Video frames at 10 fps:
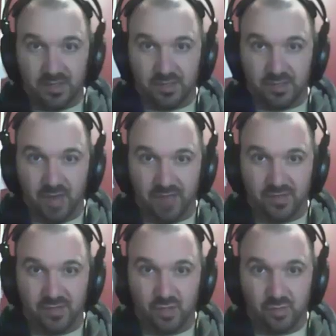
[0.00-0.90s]
is that you
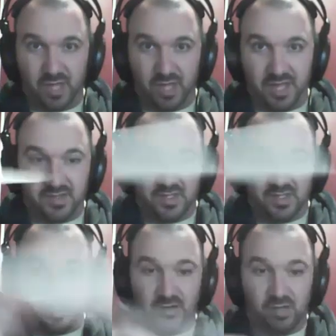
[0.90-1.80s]
have 2
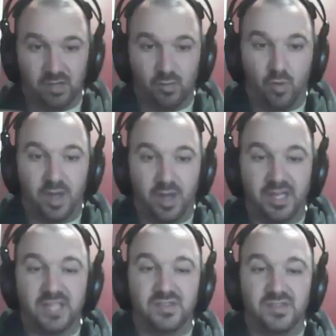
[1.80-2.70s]
planes and literally
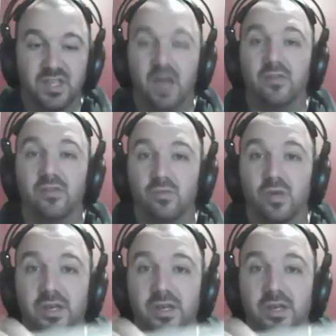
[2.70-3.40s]
one is the other